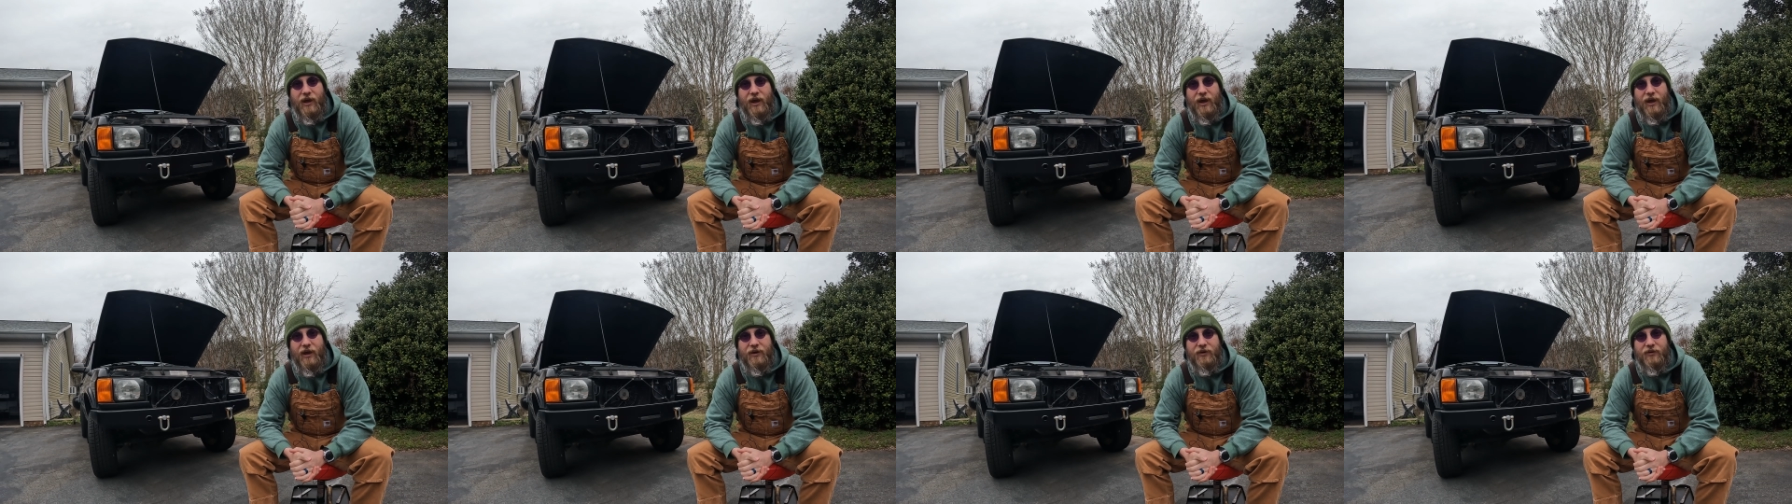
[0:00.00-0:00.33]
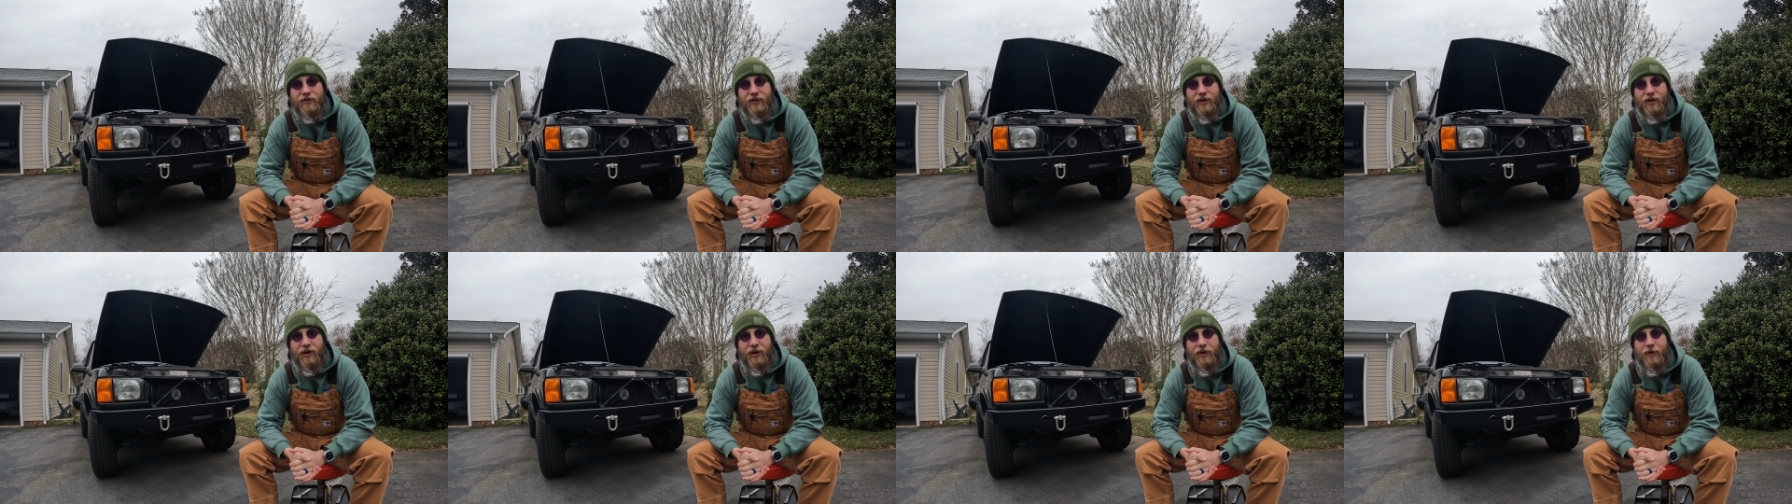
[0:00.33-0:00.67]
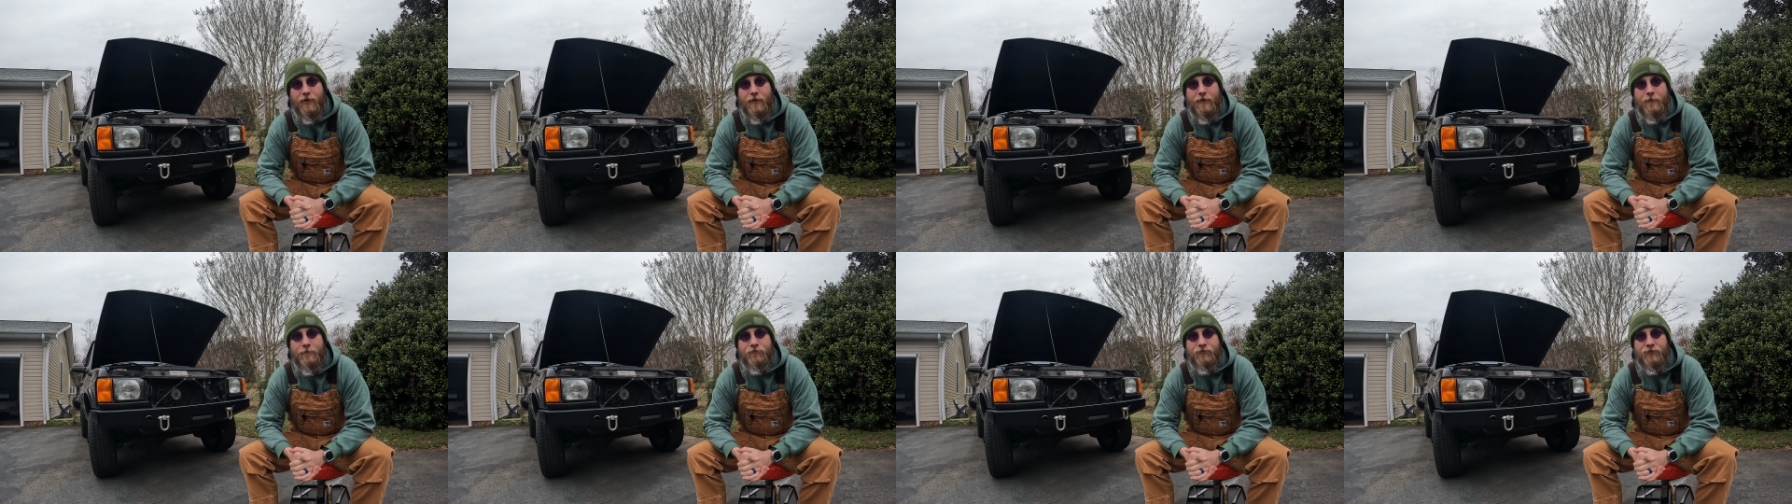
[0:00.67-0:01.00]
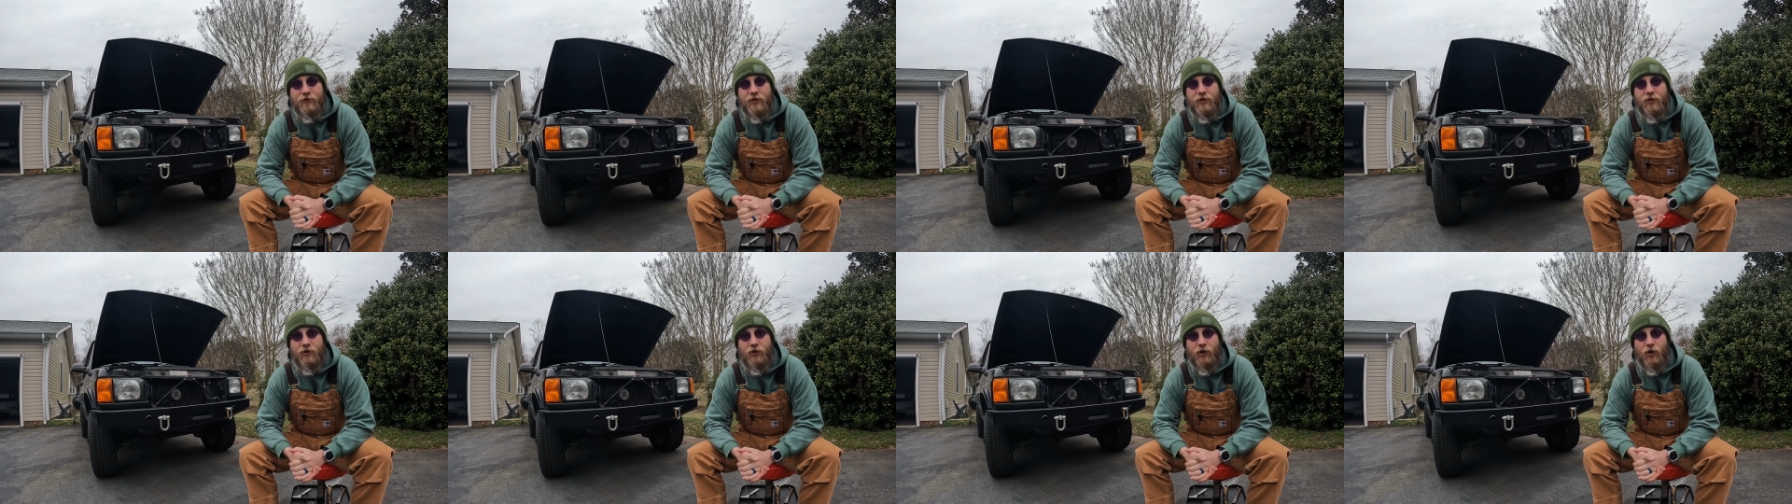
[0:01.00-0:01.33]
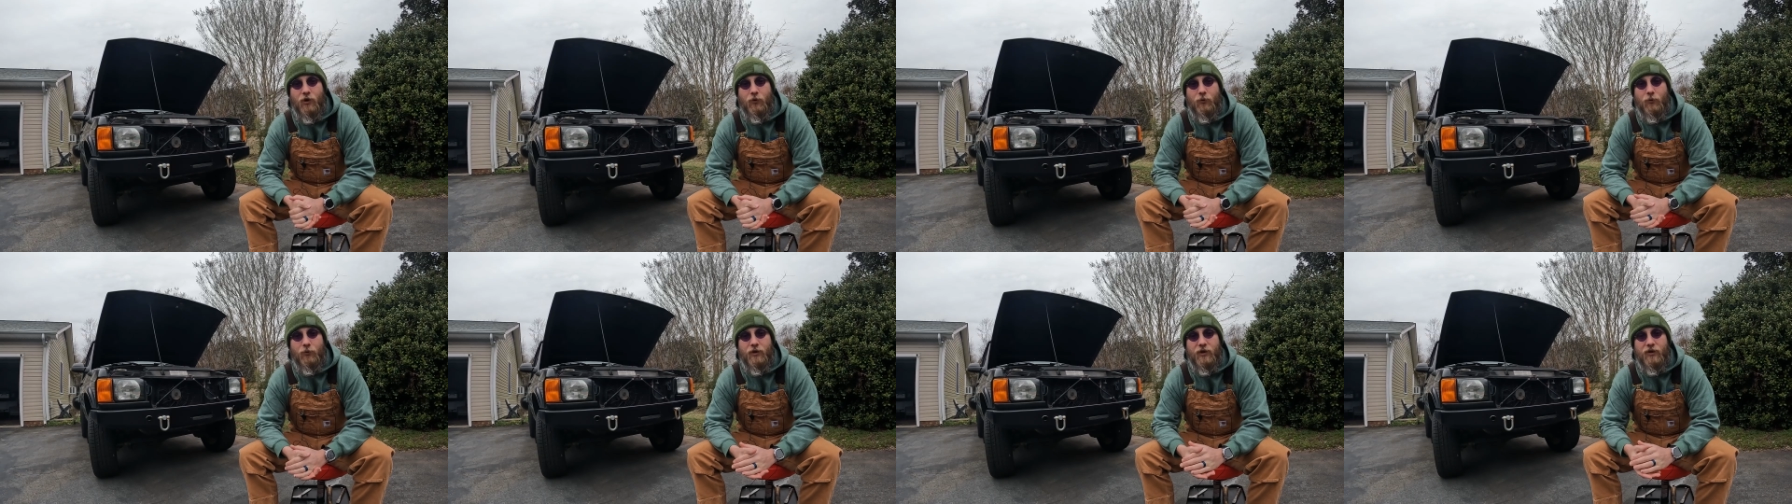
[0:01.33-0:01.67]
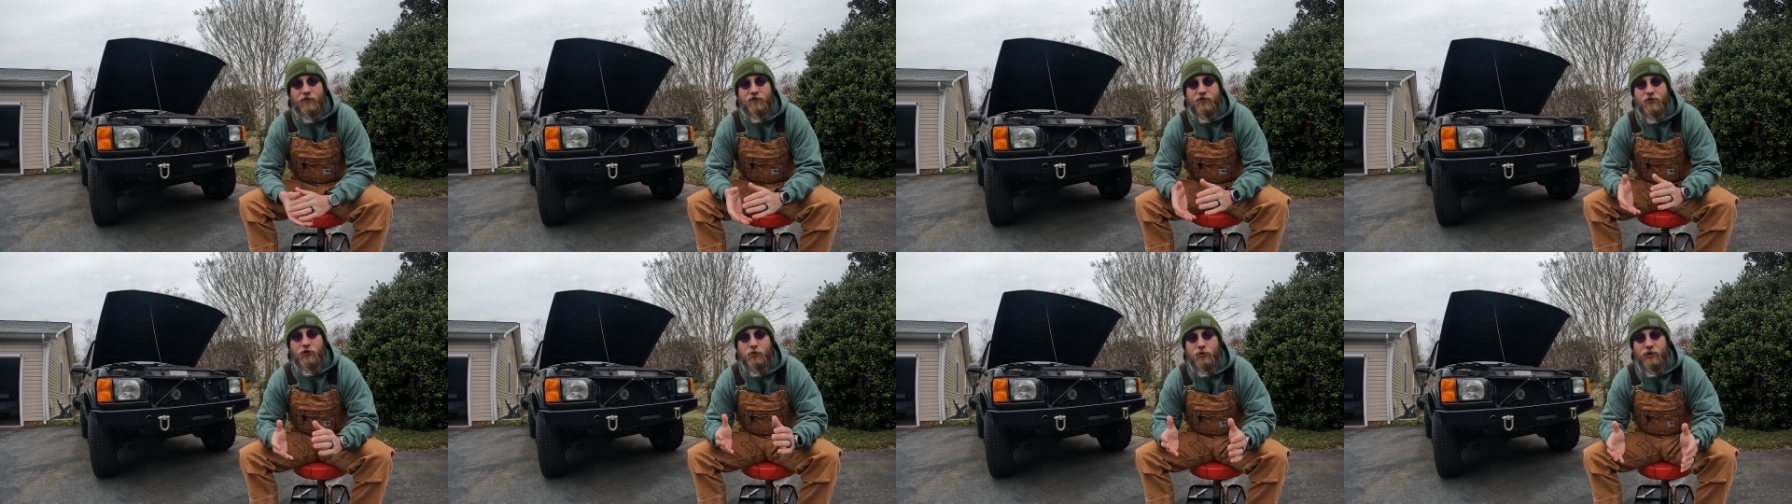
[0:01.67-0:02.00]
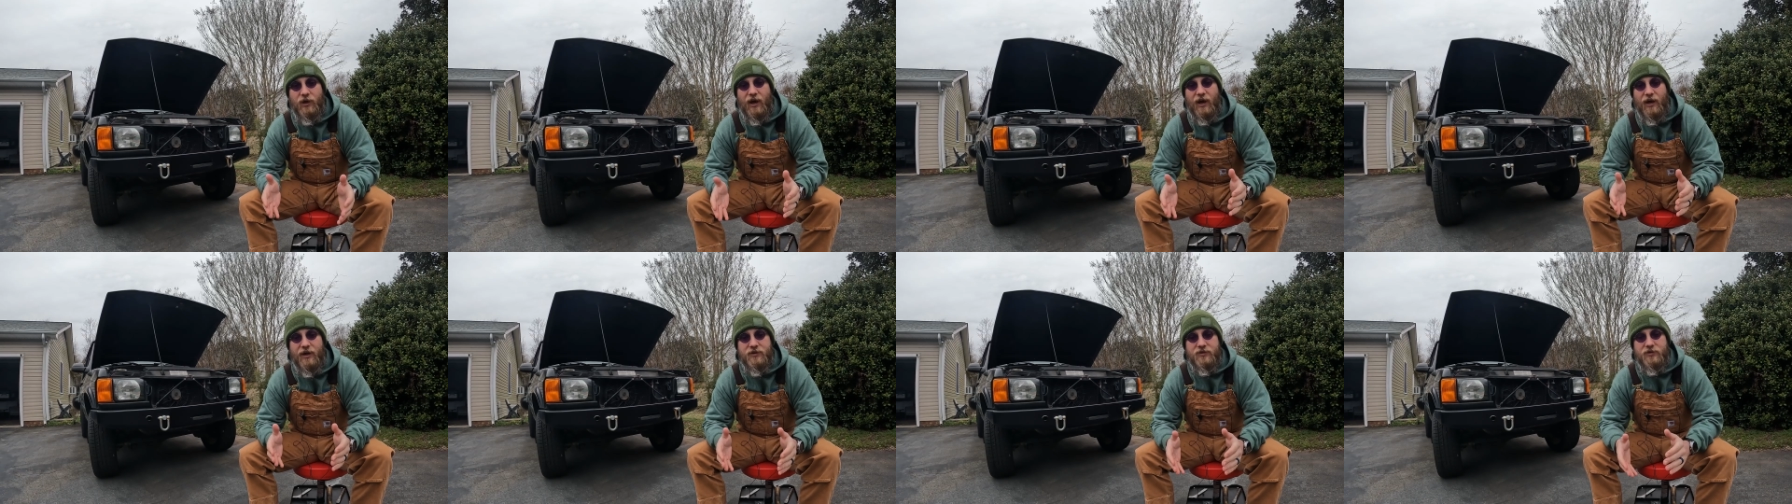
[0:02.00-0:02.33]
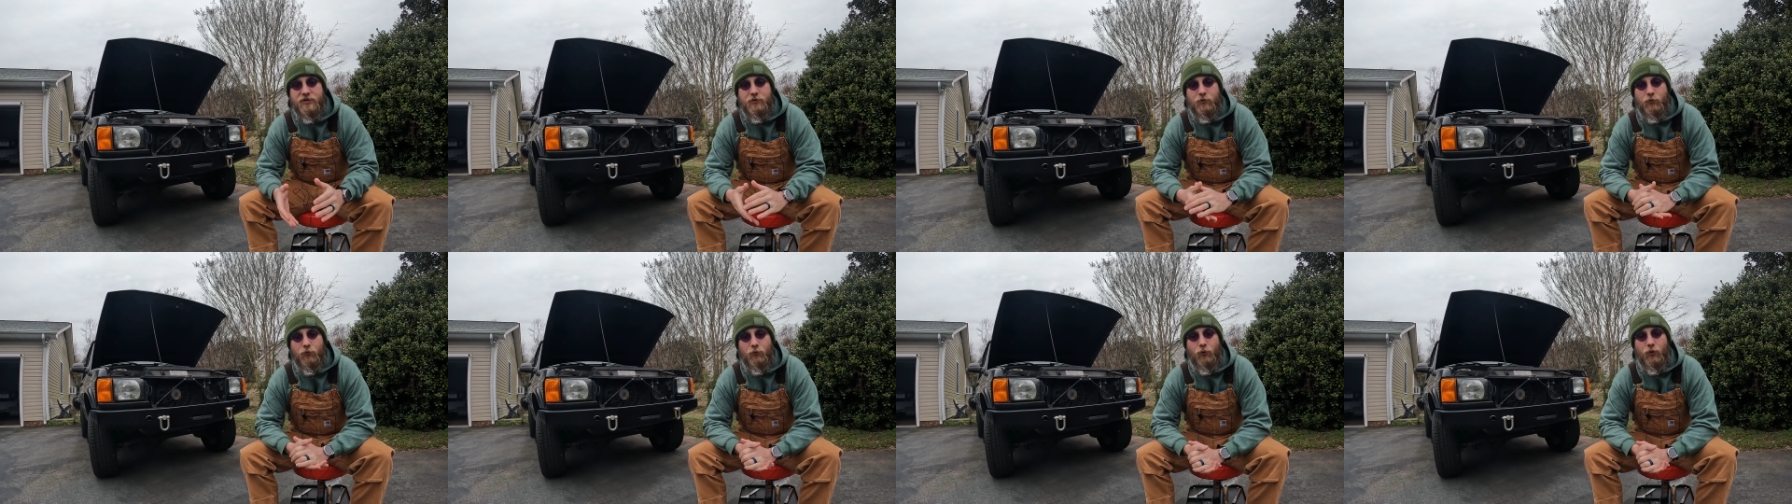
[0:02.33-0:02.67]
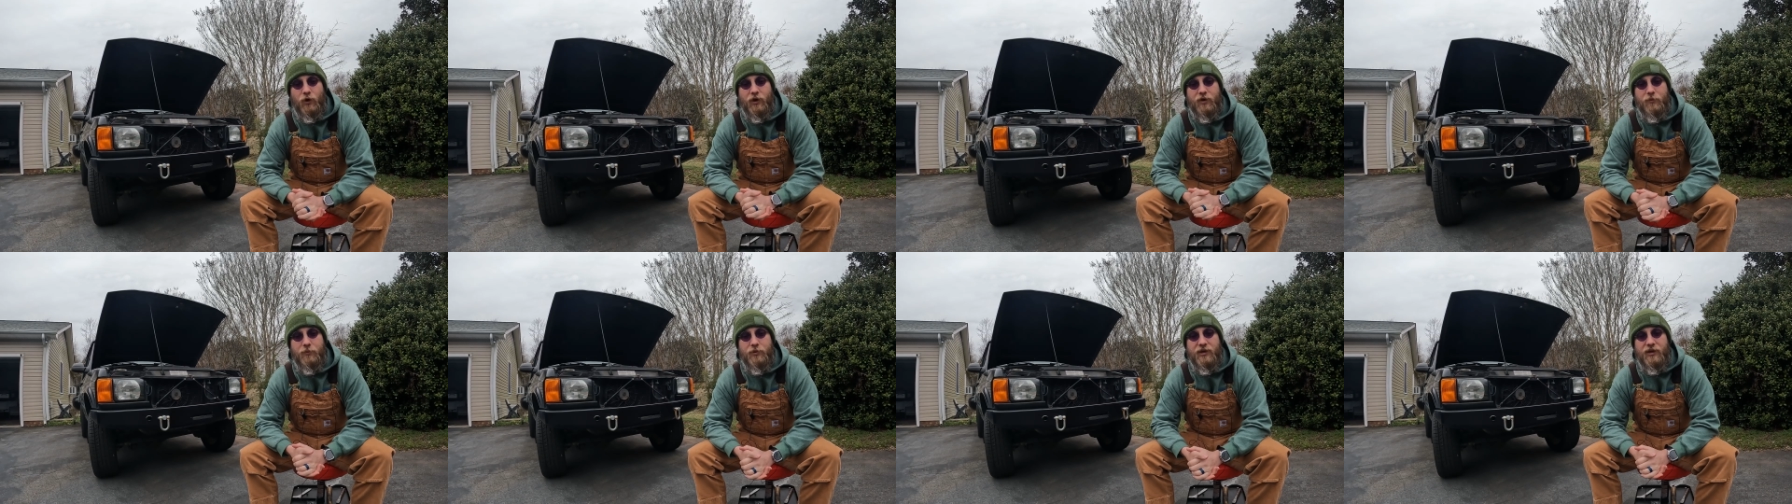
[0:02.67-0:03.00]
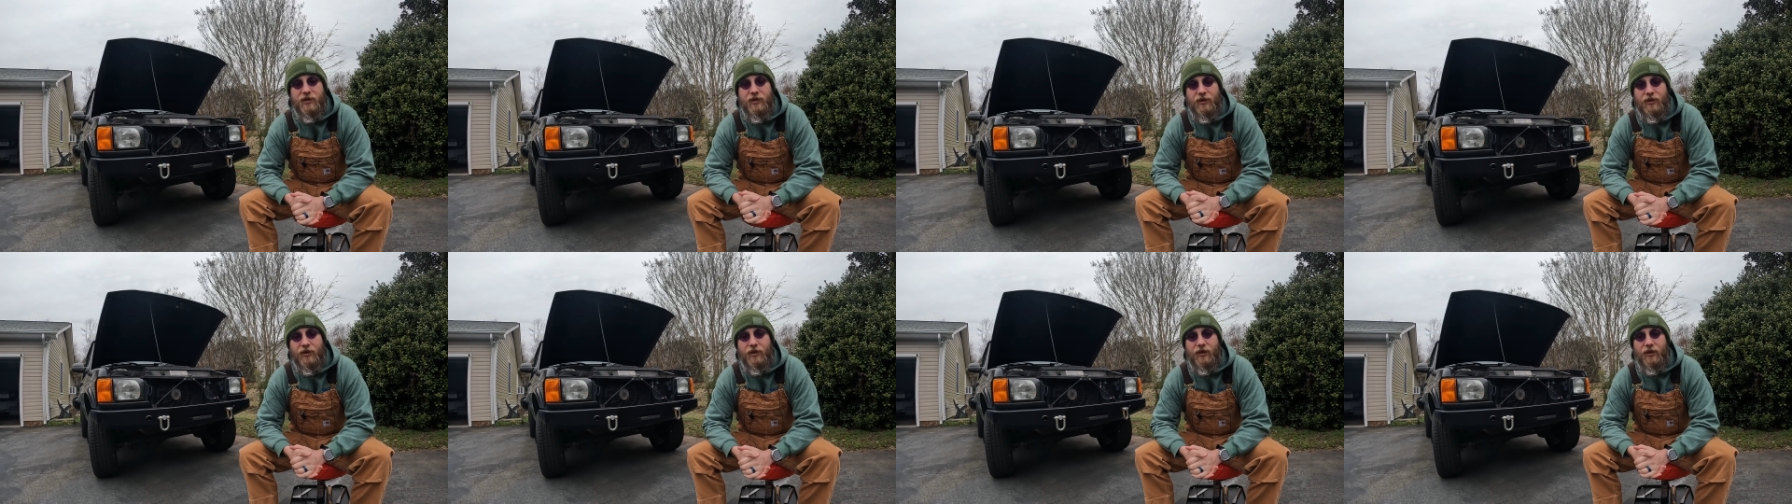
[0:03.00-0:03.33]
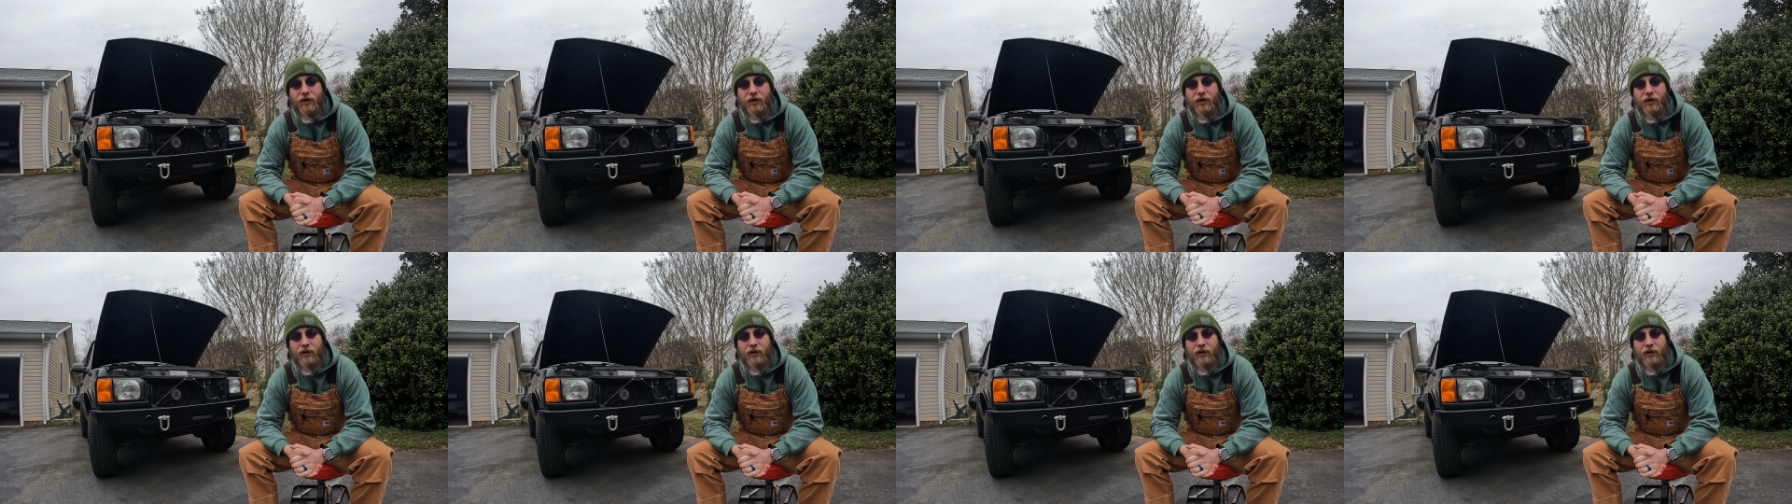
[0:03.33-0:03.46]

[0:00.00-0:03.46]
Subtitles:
And, if you guys want to be,